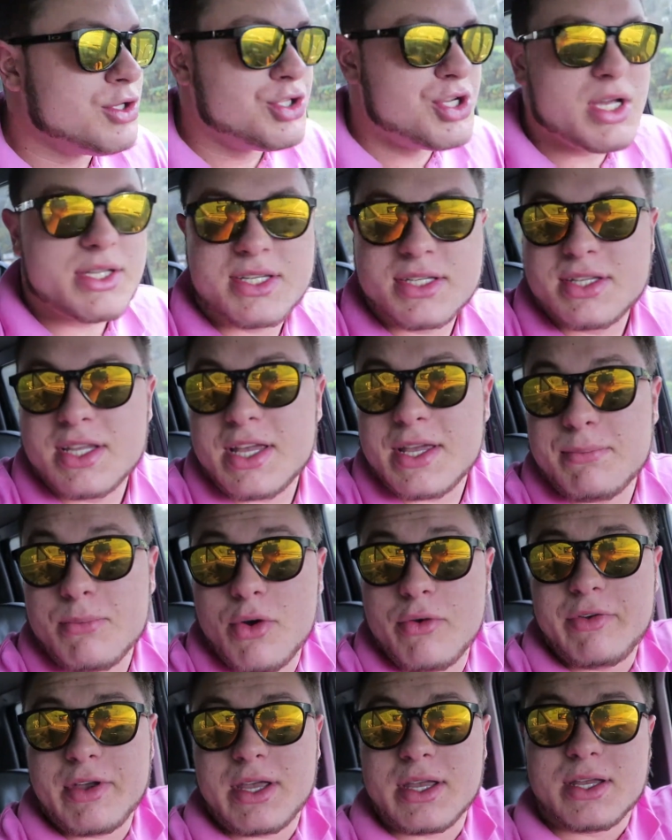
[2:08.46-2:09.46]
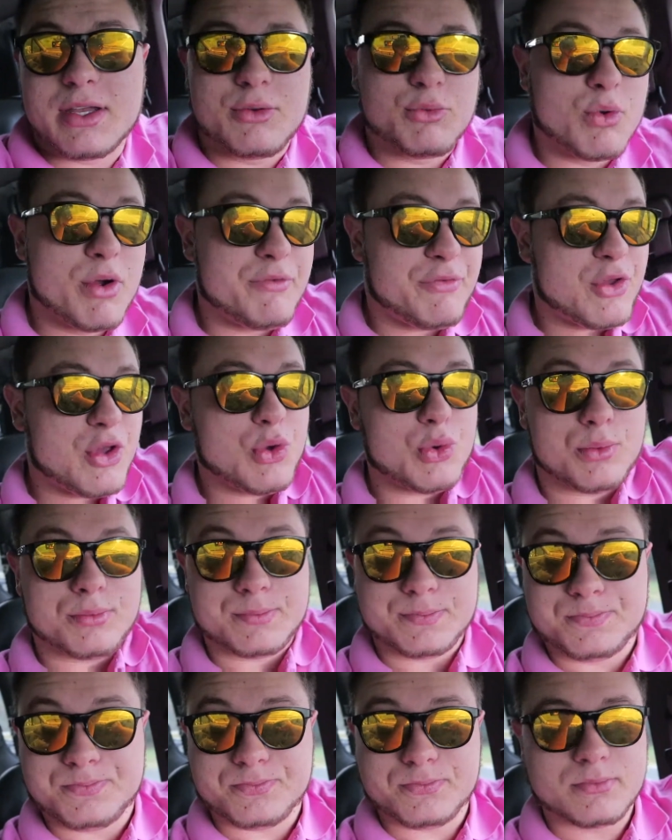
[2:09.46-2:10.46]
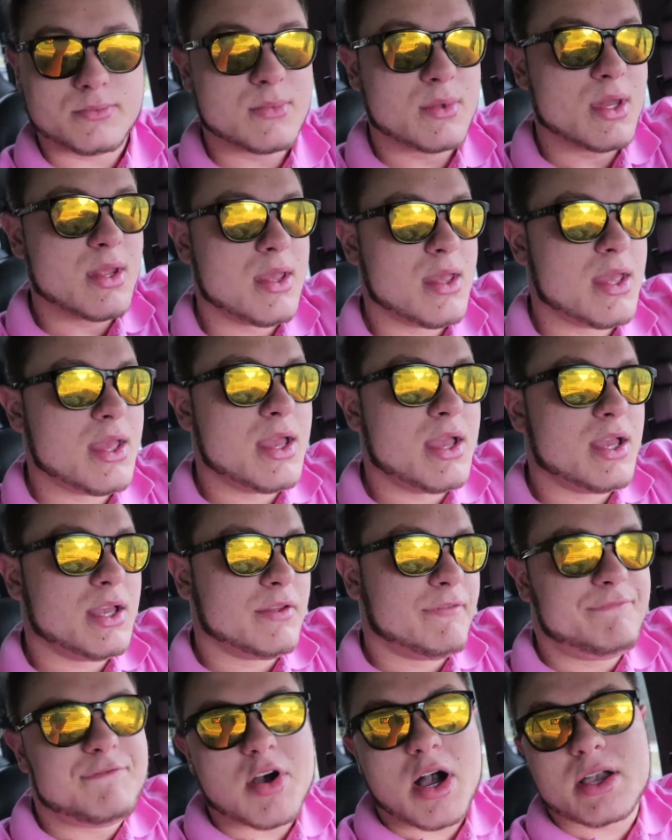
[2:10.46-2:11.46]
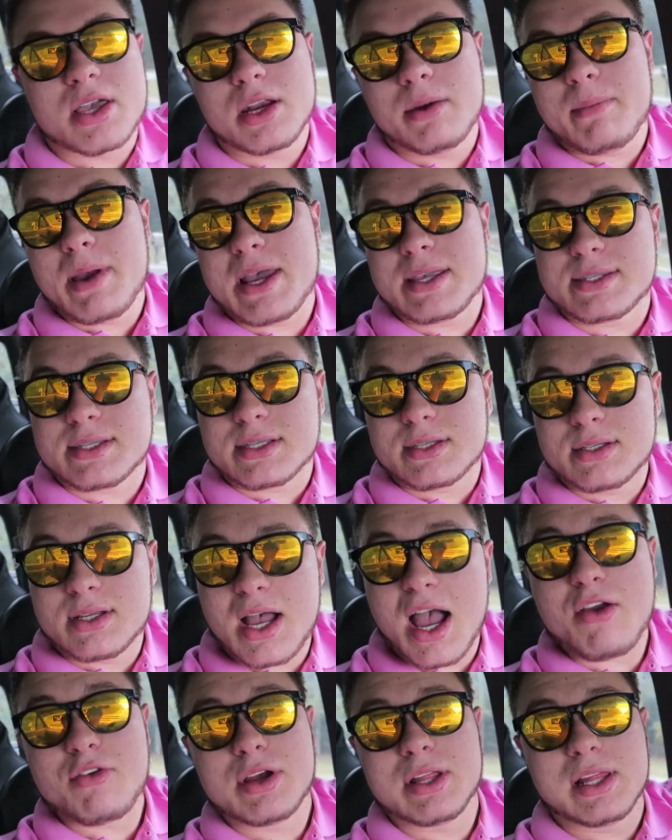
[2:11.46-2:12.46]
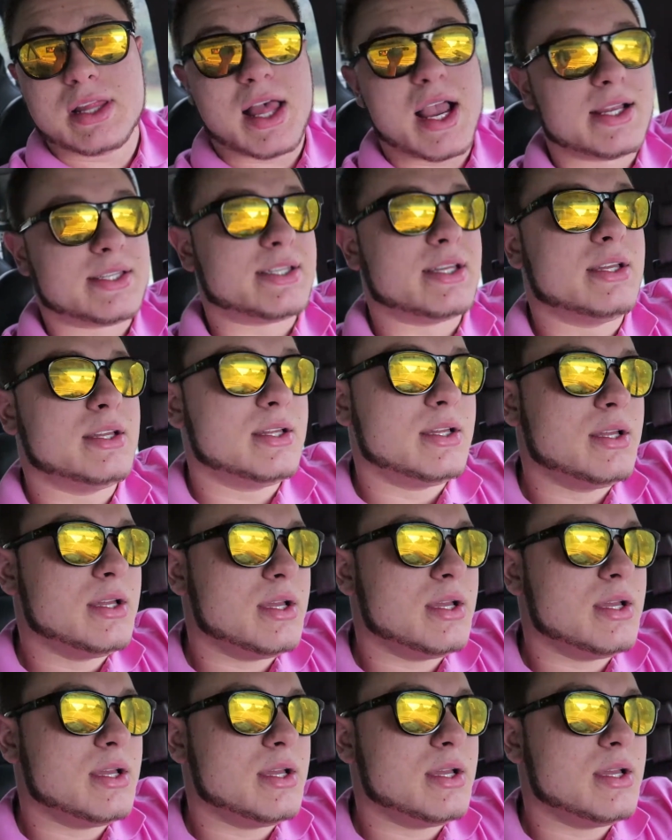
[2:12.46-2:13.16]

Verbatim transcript: Justice League movie review. Fucking amazing. I really liked it.